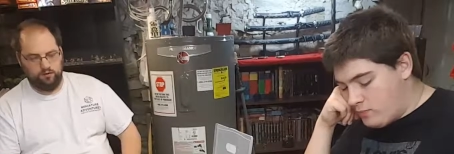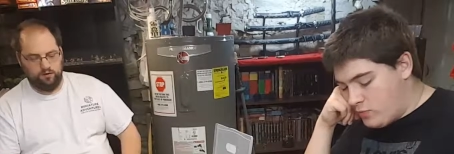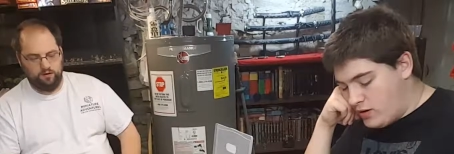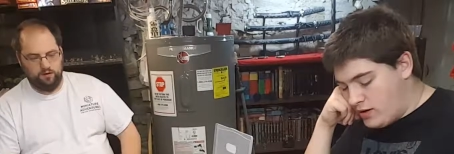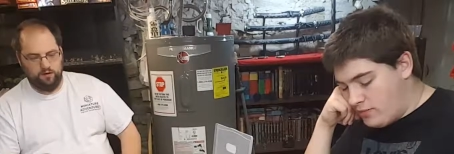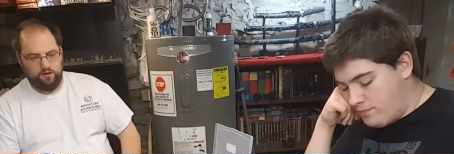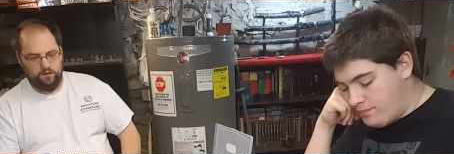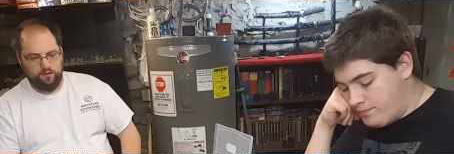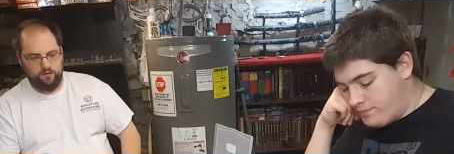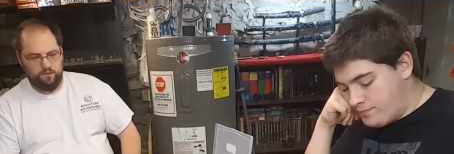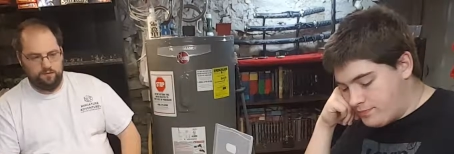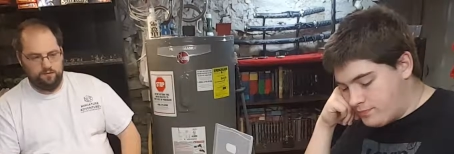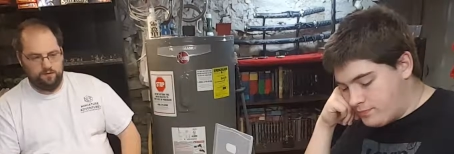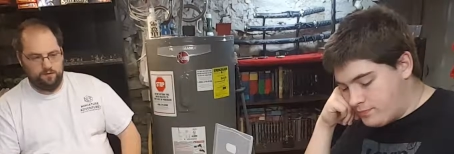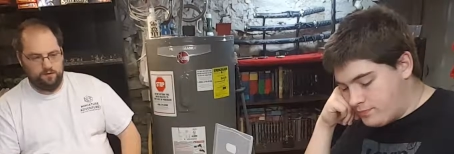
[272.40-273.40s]
Speaker 1: Well,
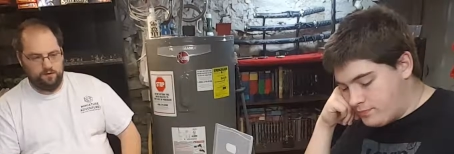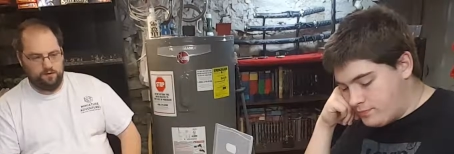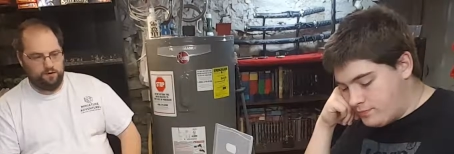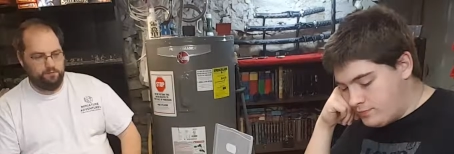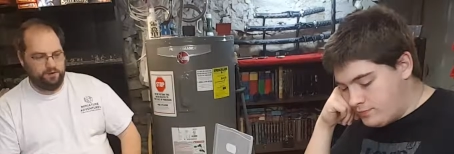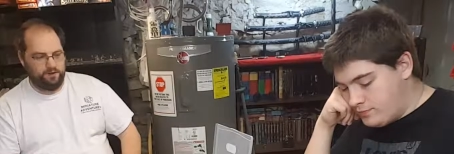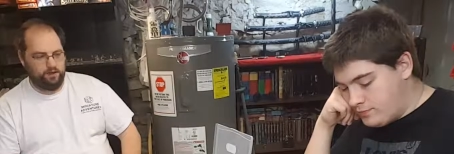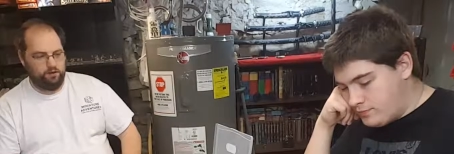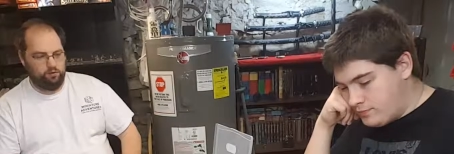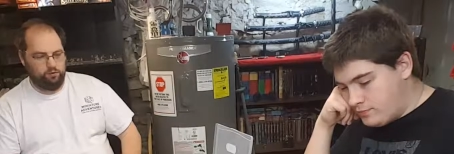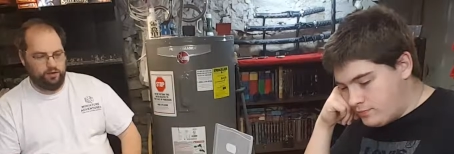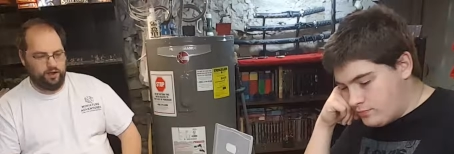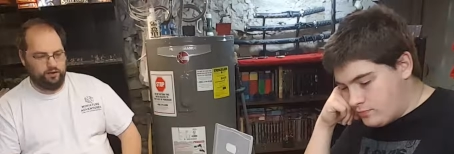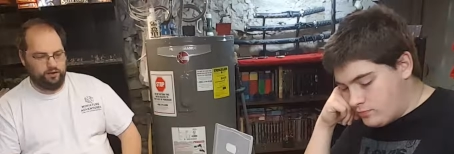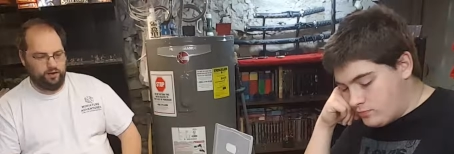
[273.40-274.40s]
Speaker 2: but that'll
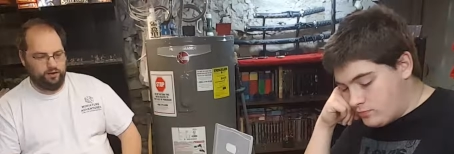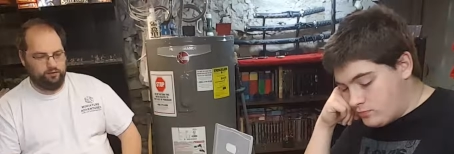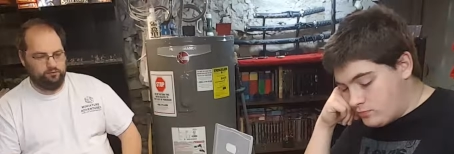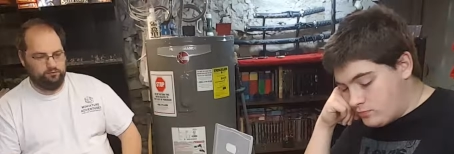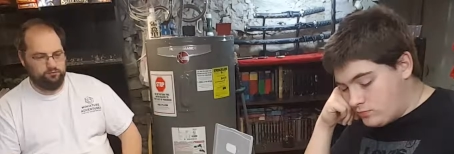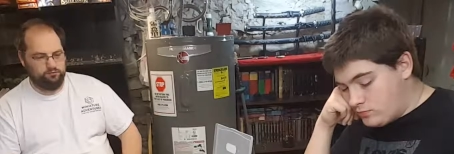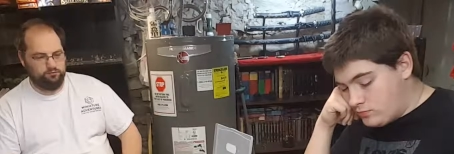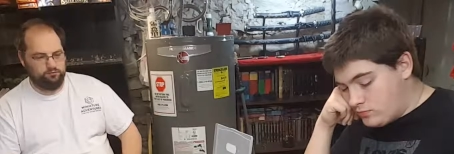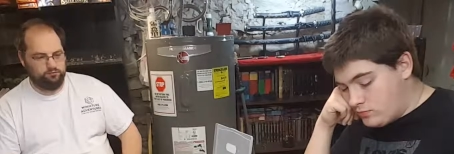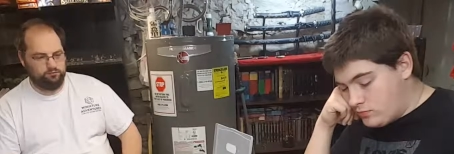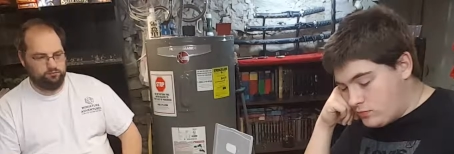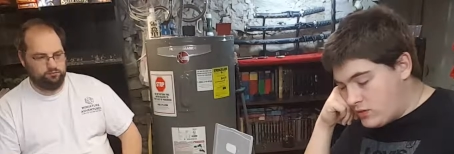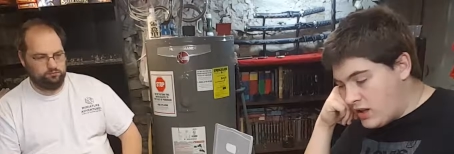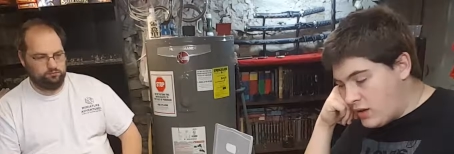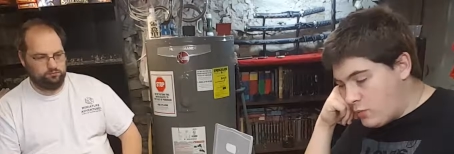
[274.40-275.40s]
get there.
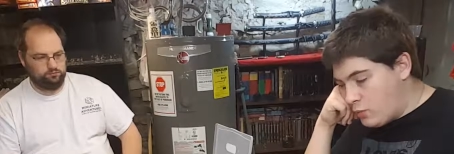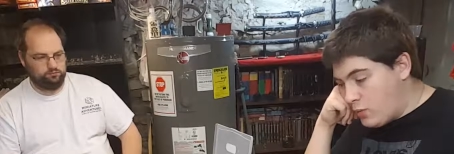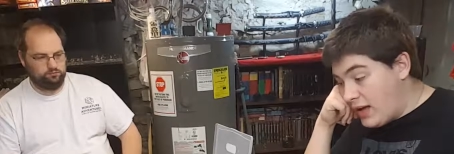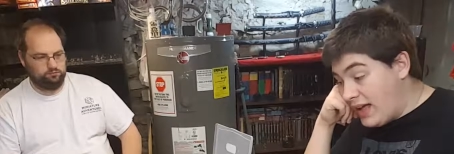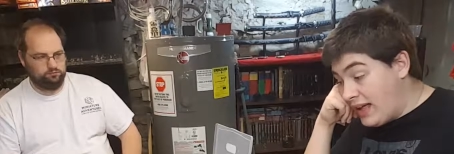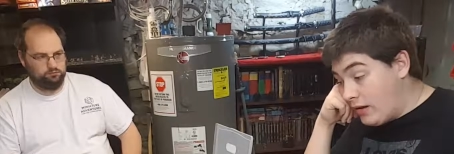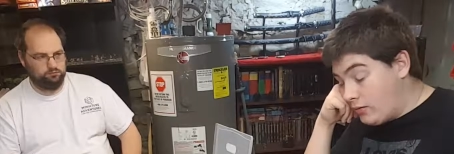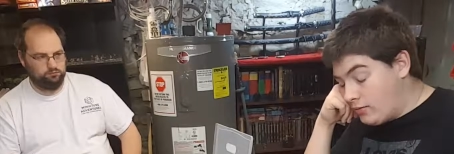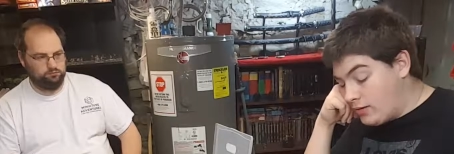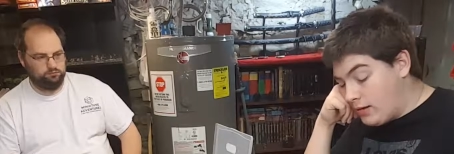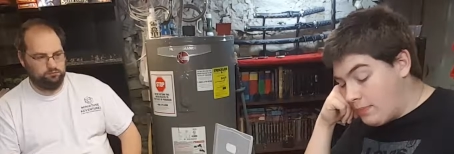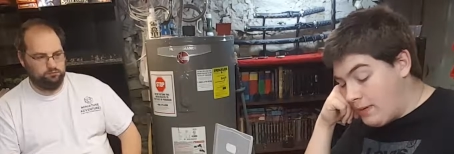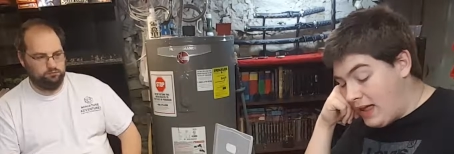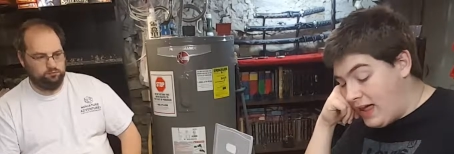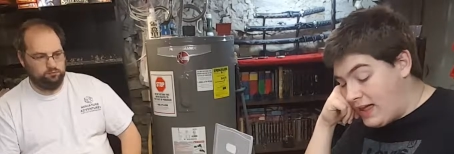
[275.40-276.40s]
Speaker 1: They, well,
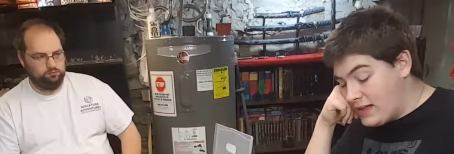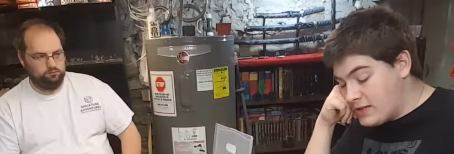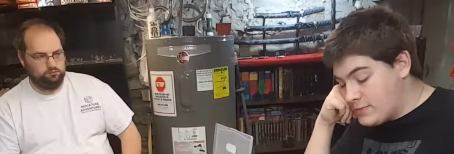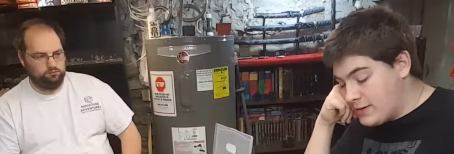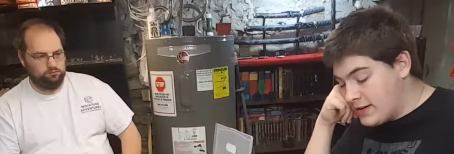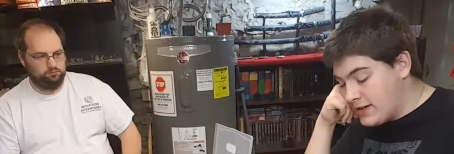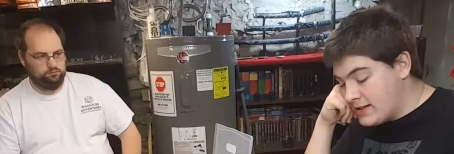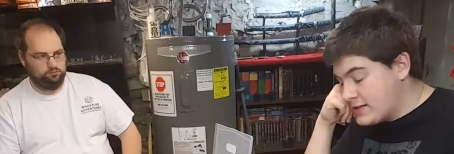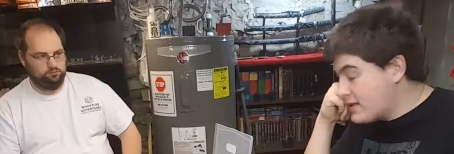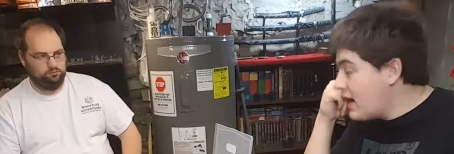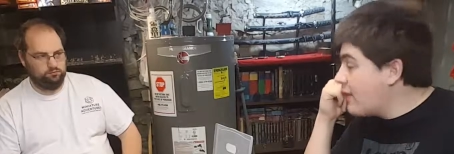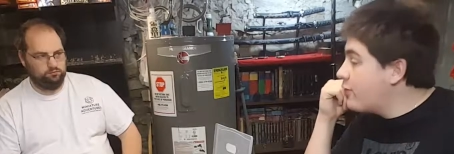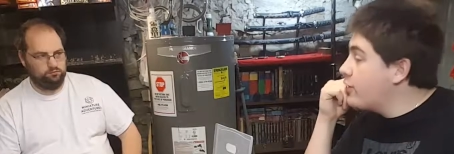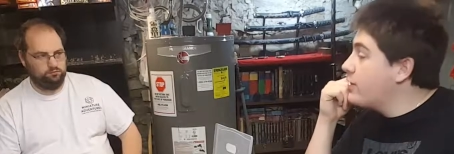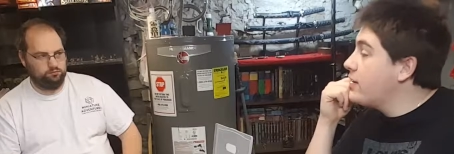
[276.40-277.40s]
depends, because
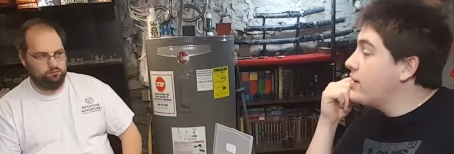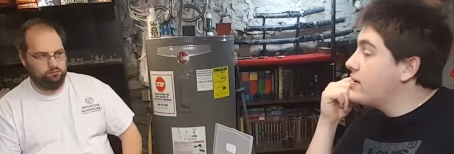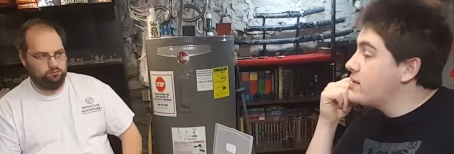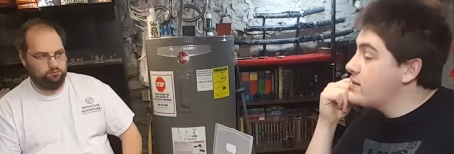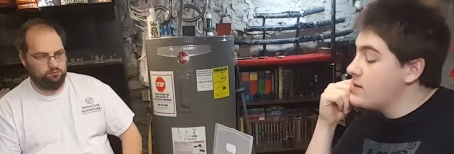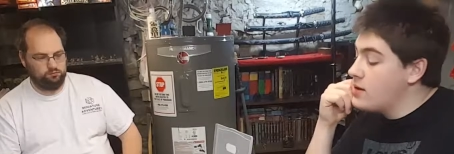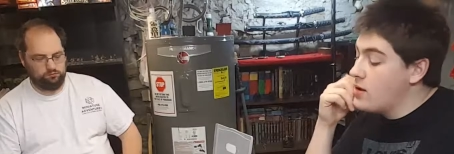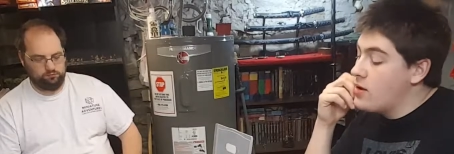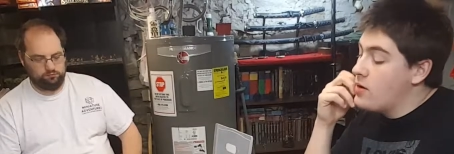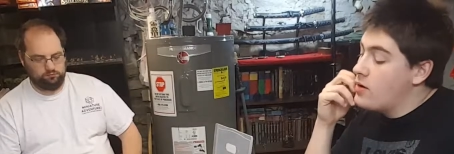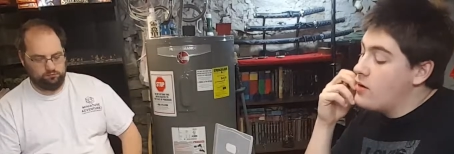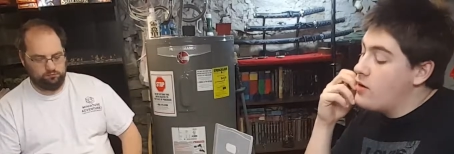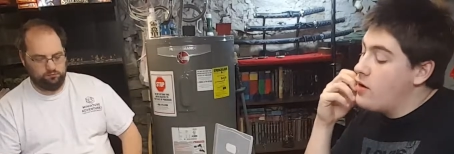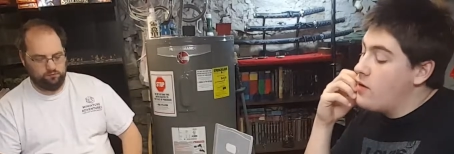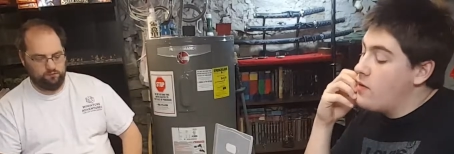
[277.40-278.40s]
after this,
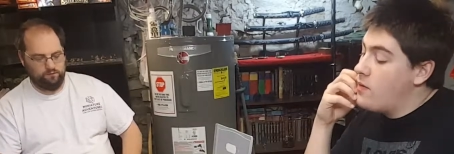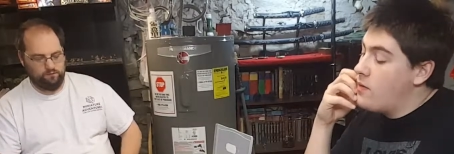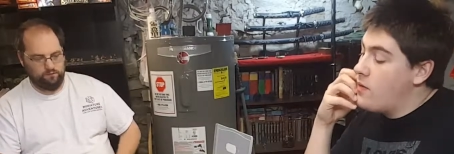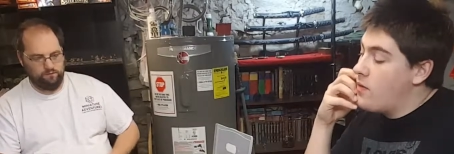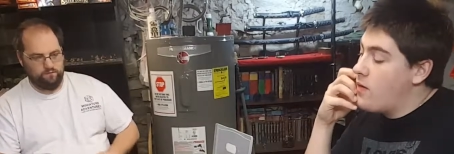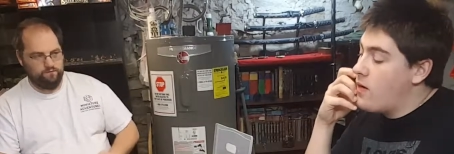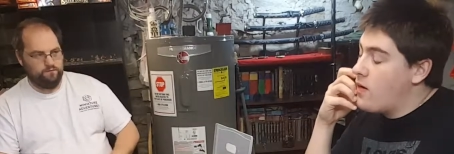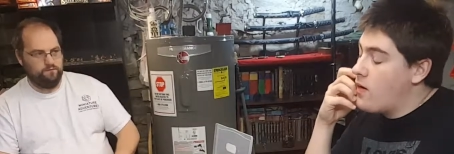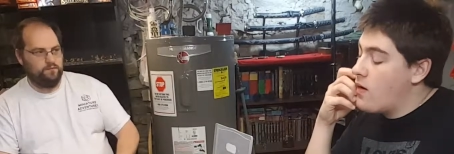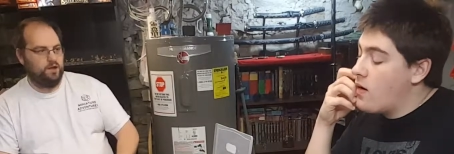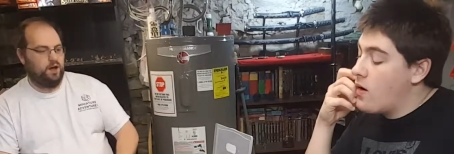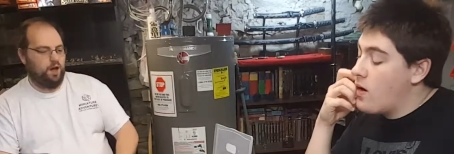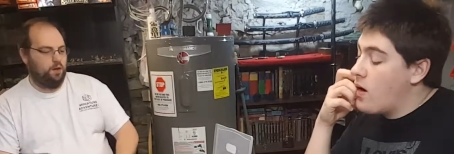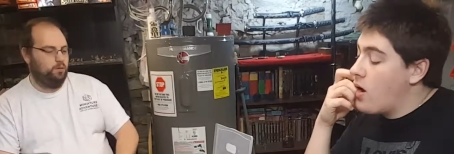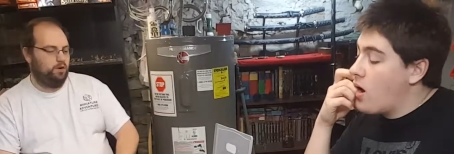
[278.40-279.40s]
no.
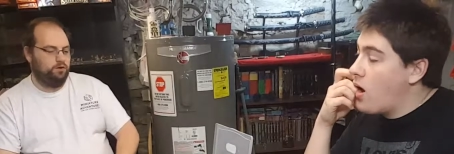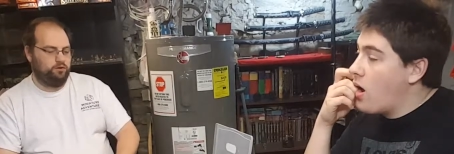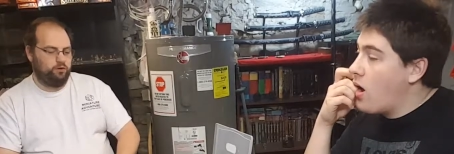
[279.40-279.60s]
Speaker 2: I won't